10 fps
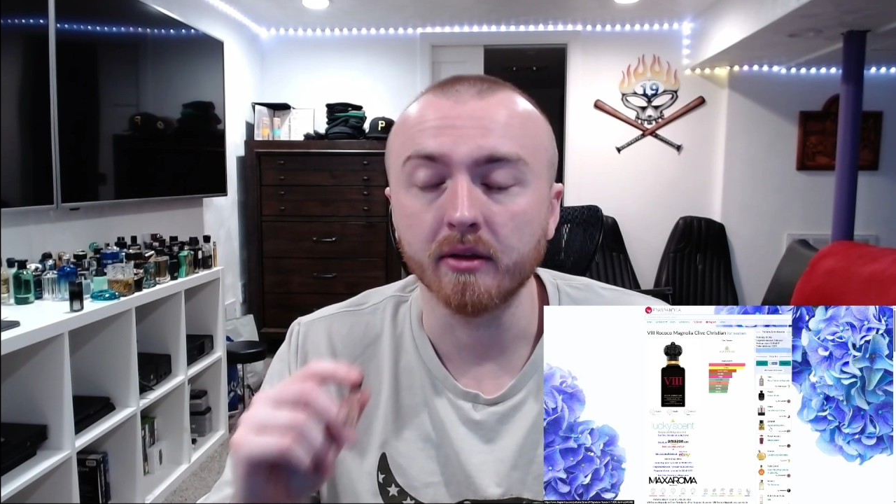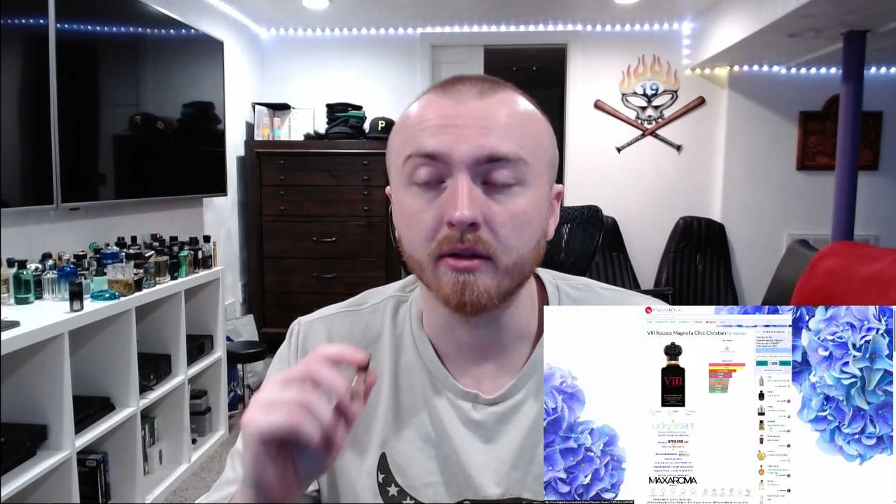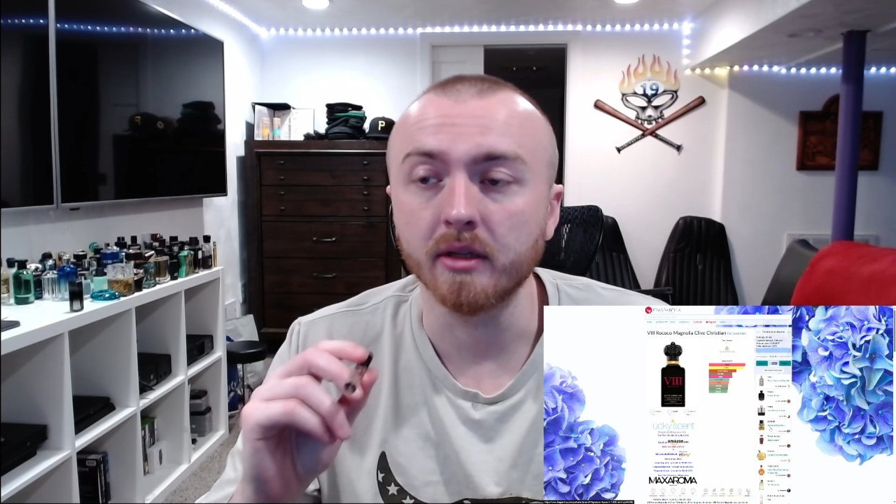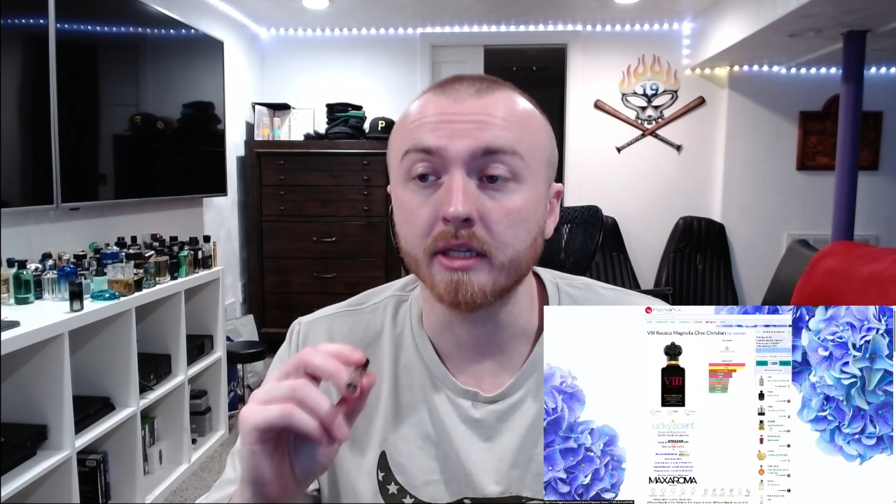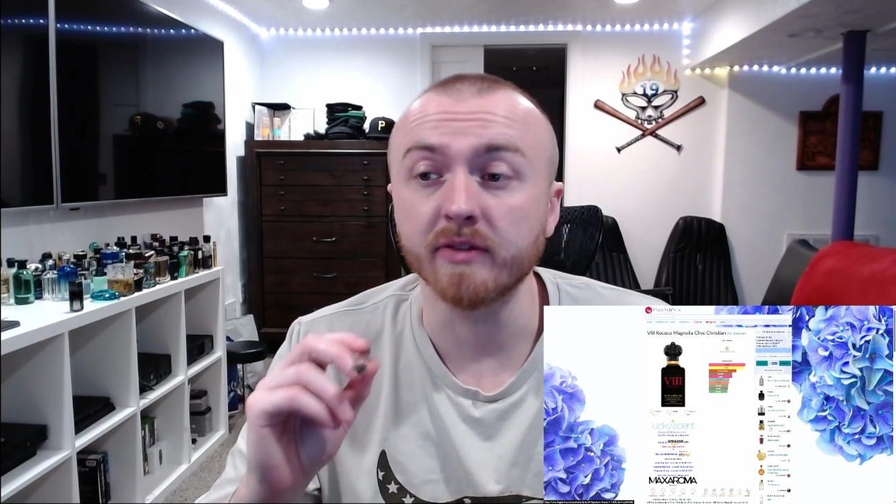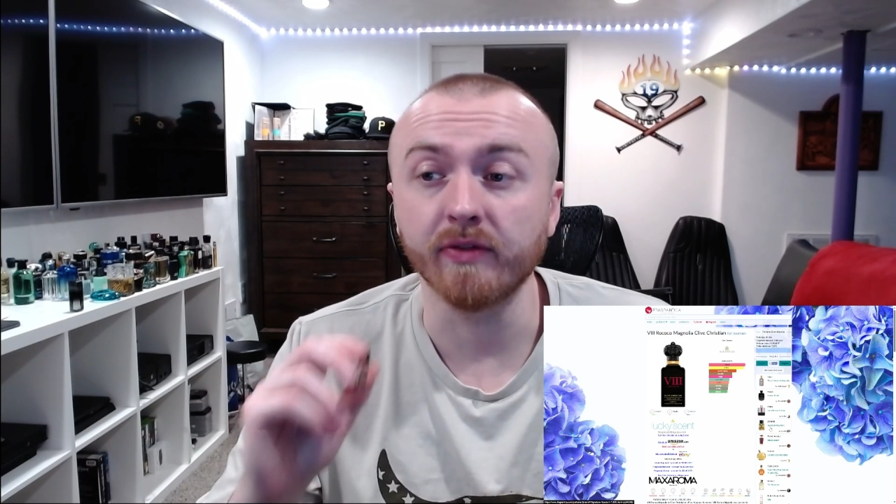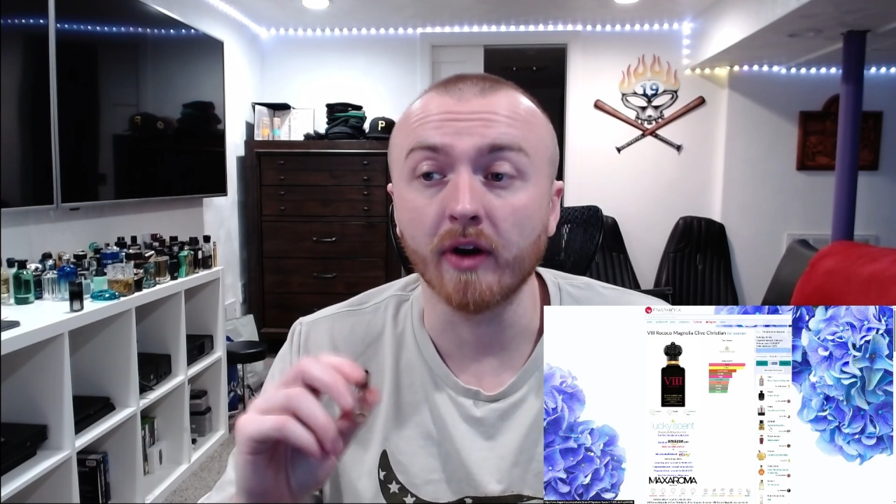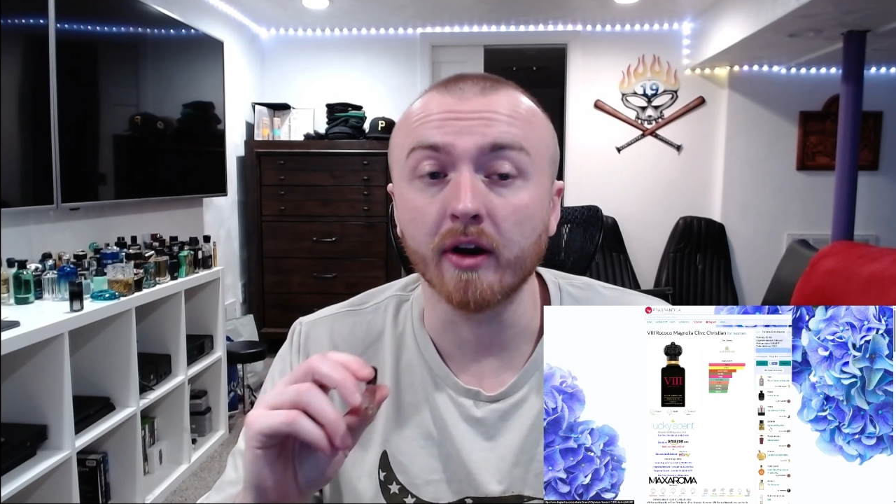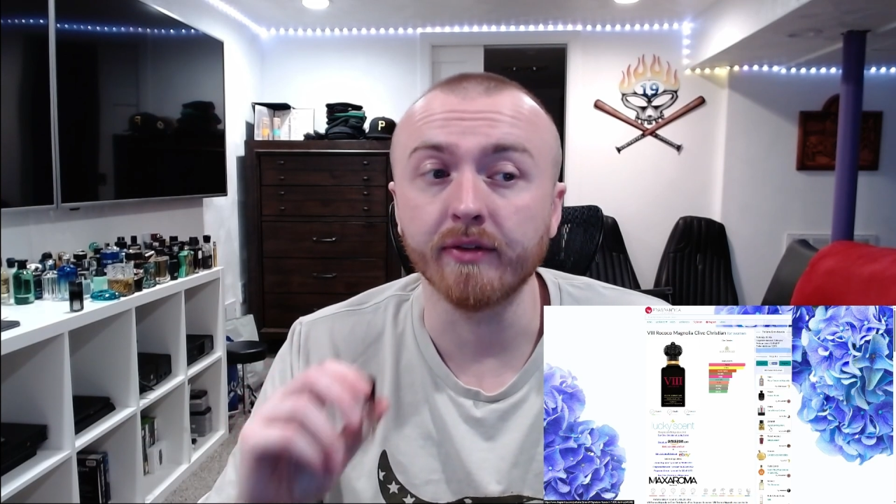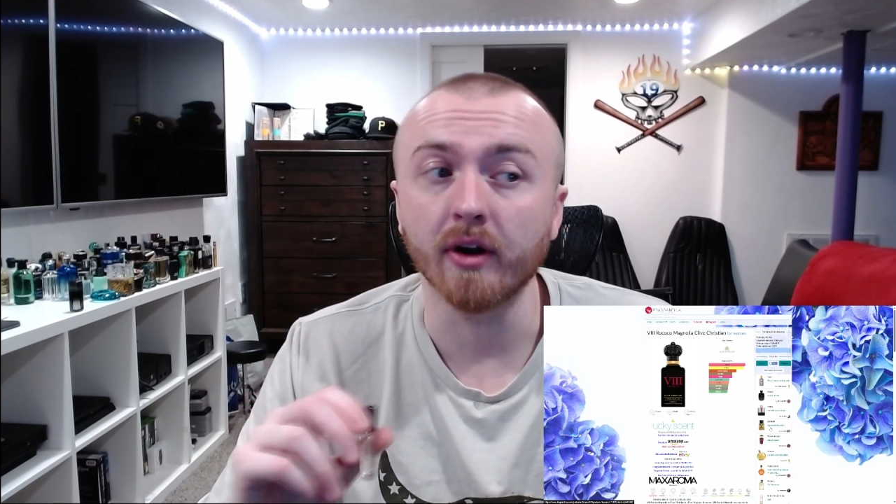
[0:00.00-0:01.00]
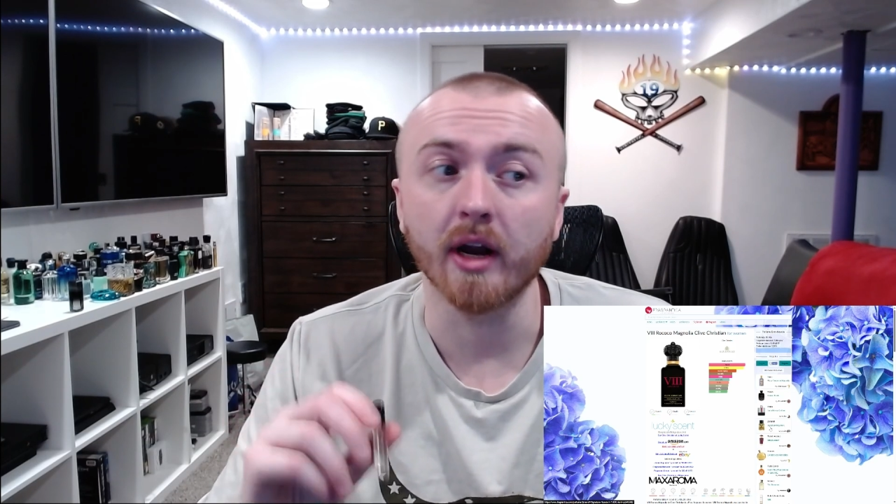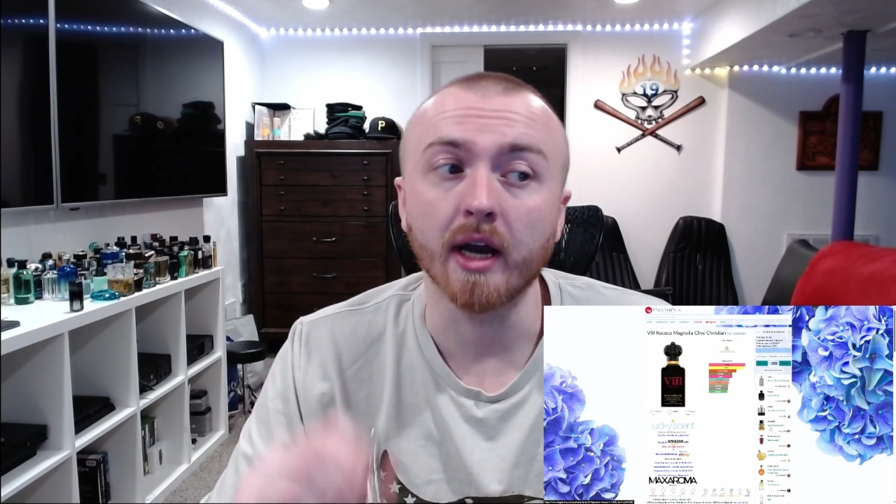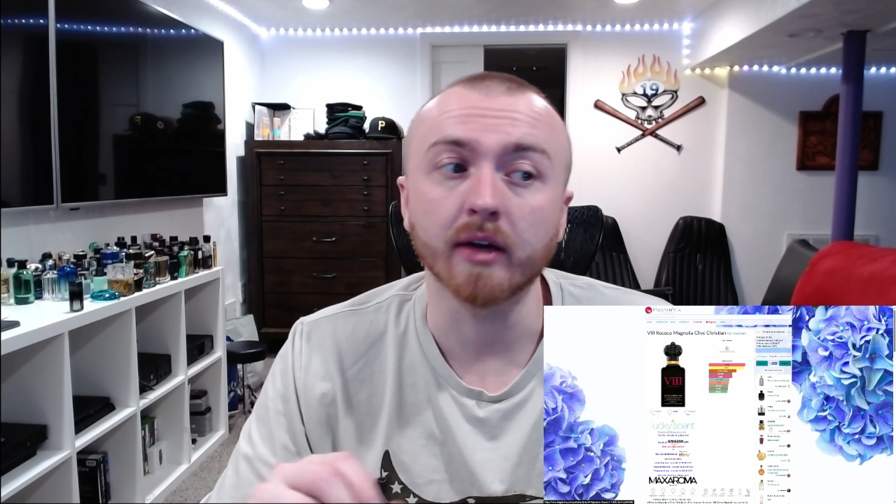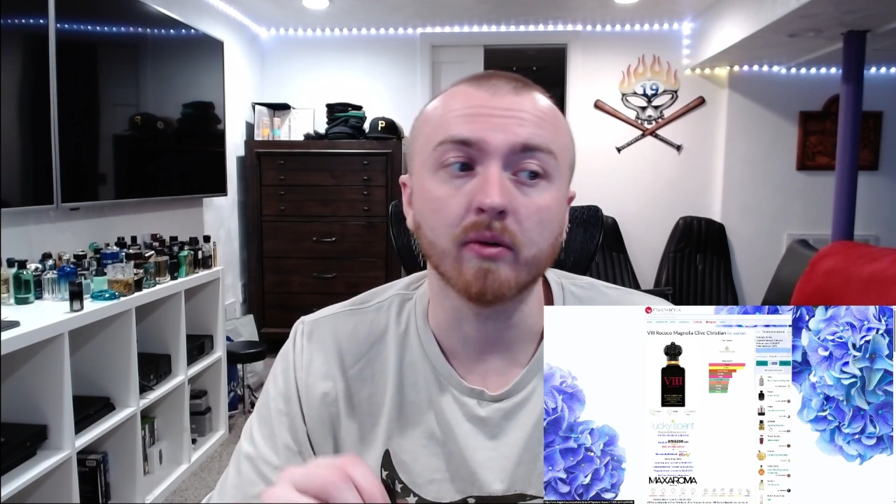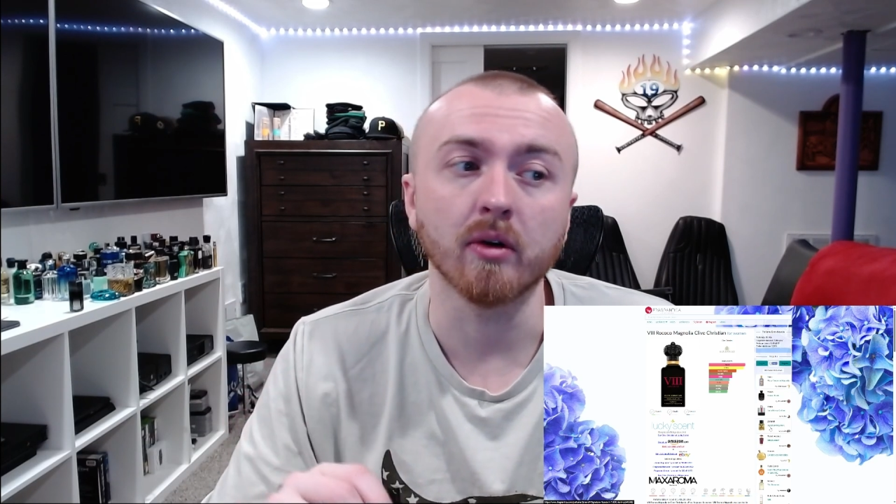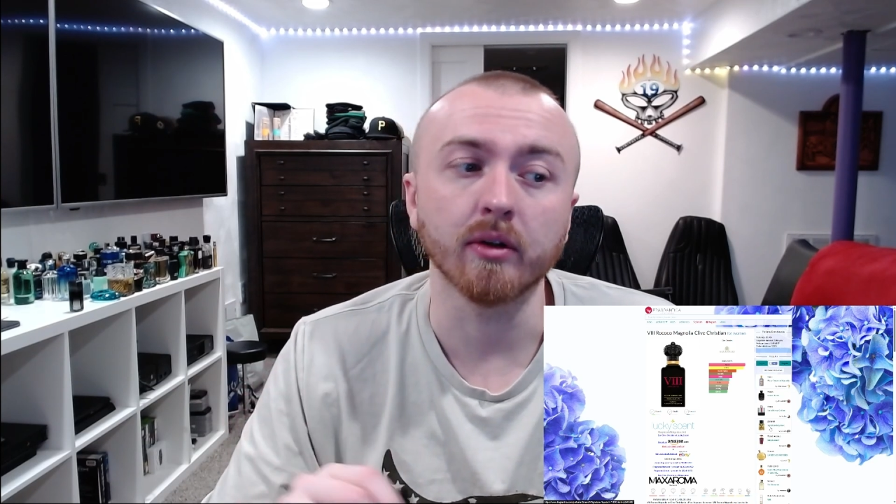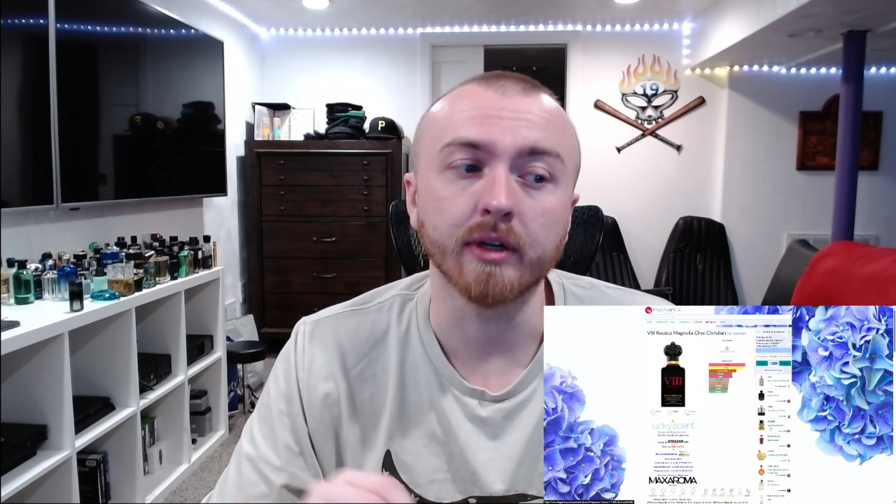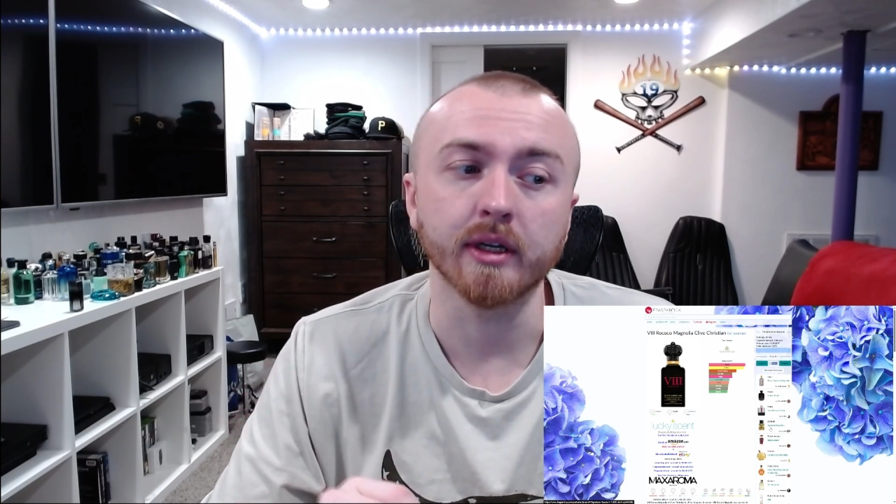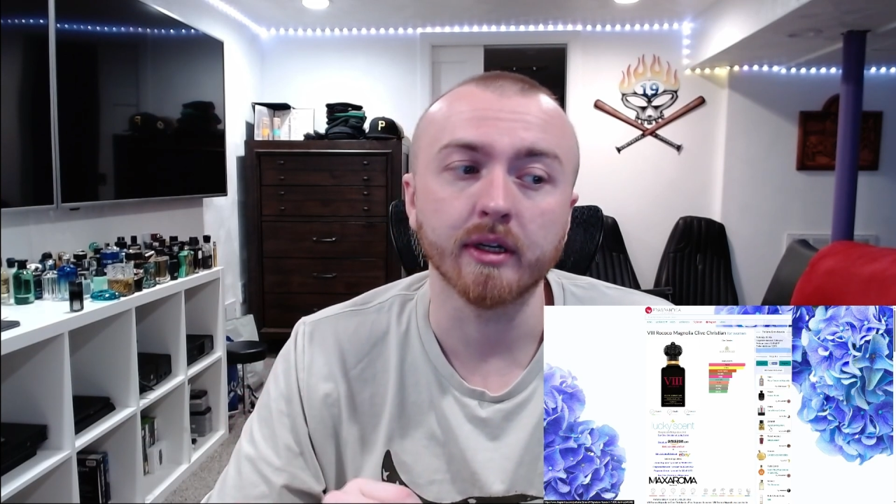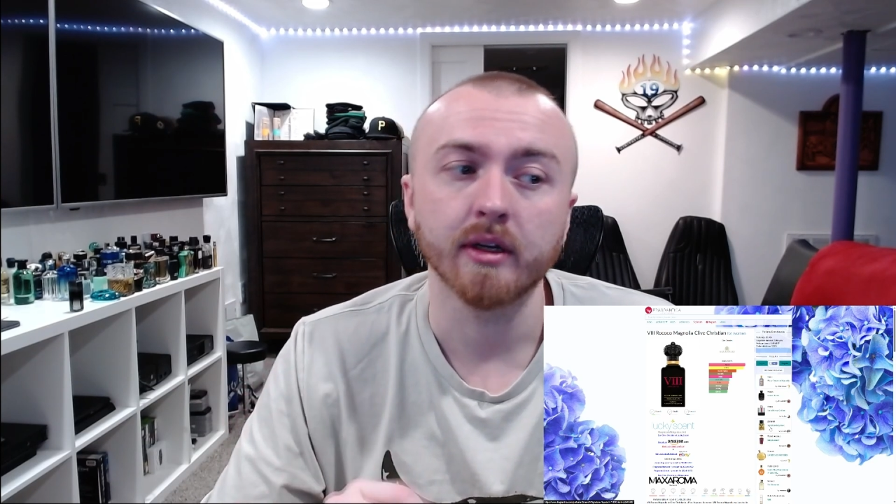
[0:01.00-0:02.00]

It's very, very high quality.